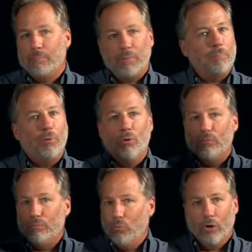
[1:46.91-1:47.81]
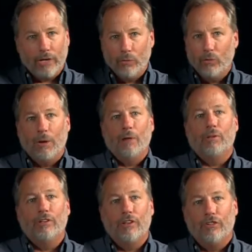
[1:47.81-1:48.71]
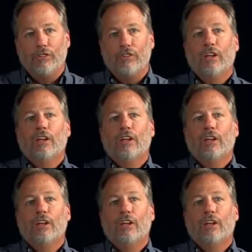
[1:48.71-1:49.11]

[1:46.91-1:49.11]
people working with Bible editions